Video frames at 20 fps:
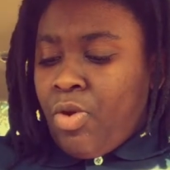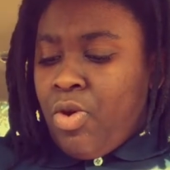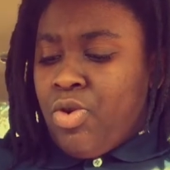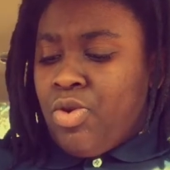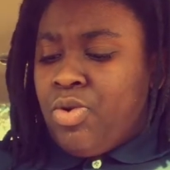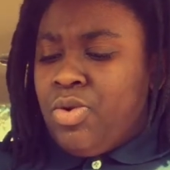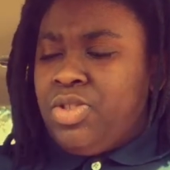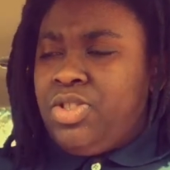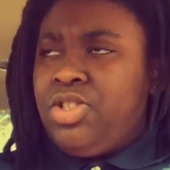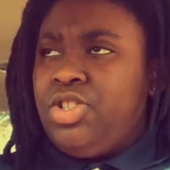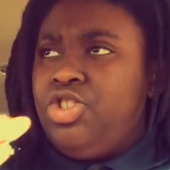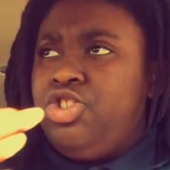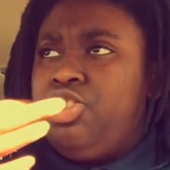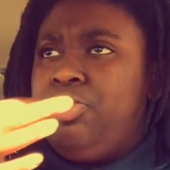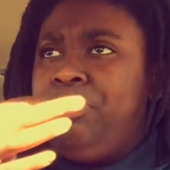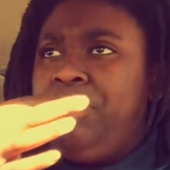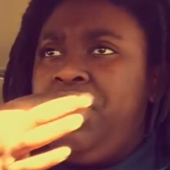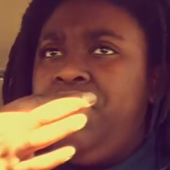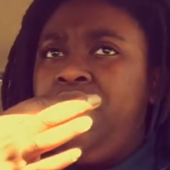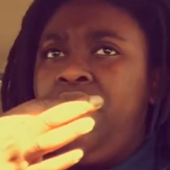Or going to the
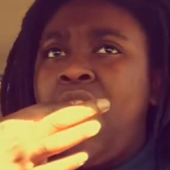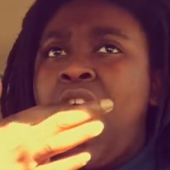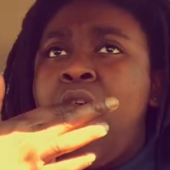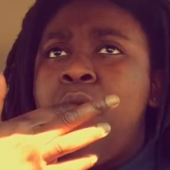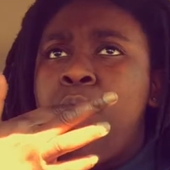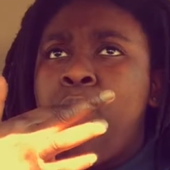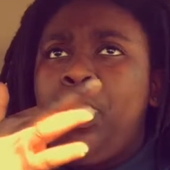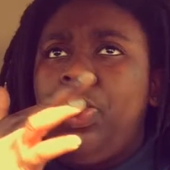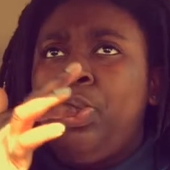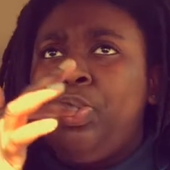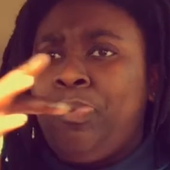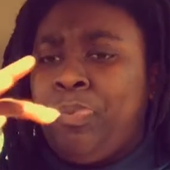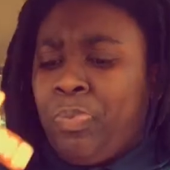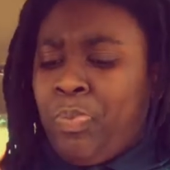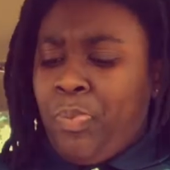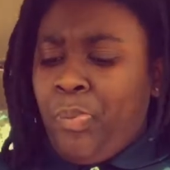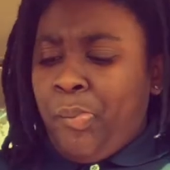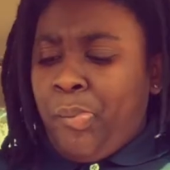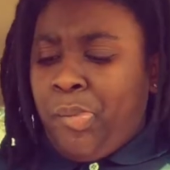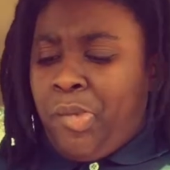gym eating.
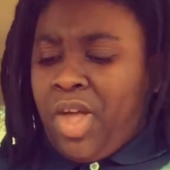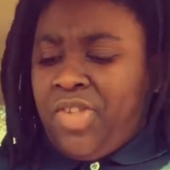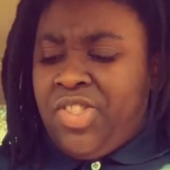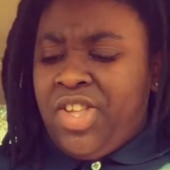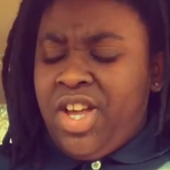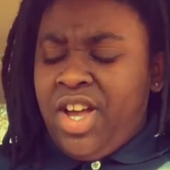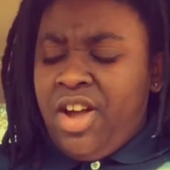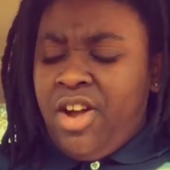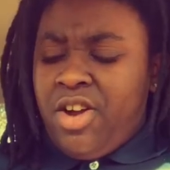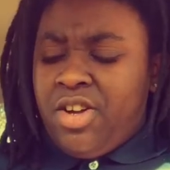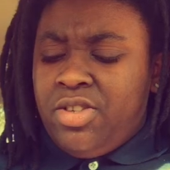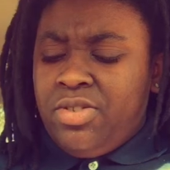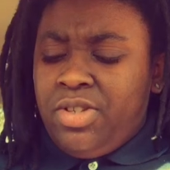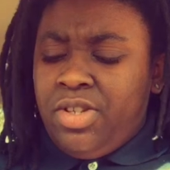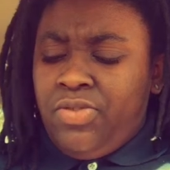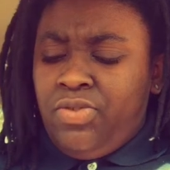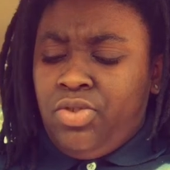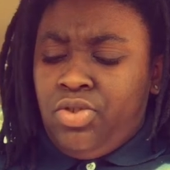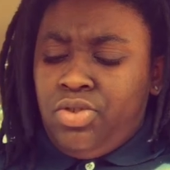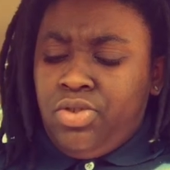I think I heard
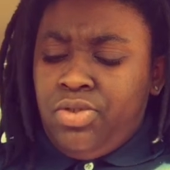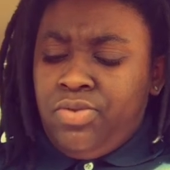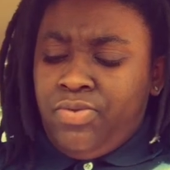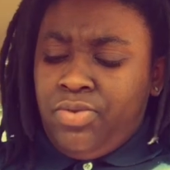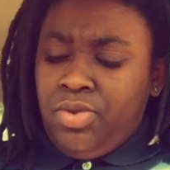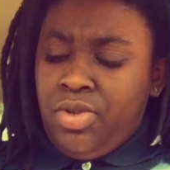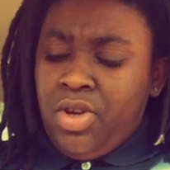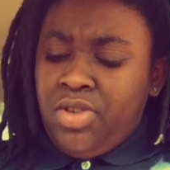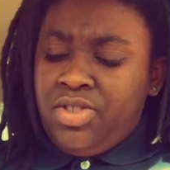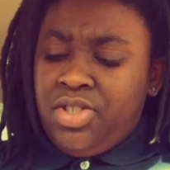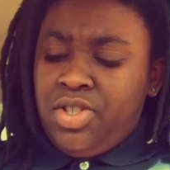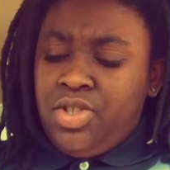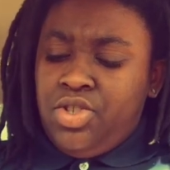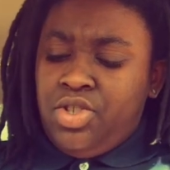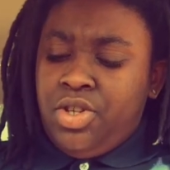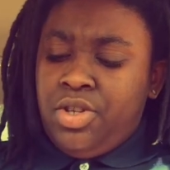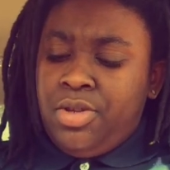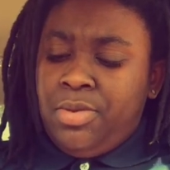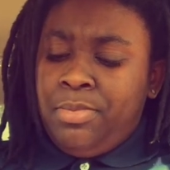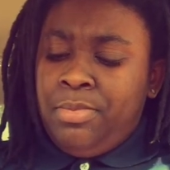if you go to the
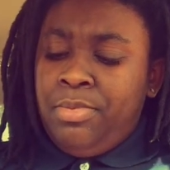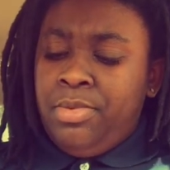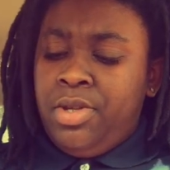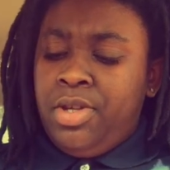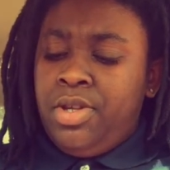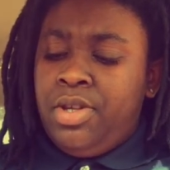gym,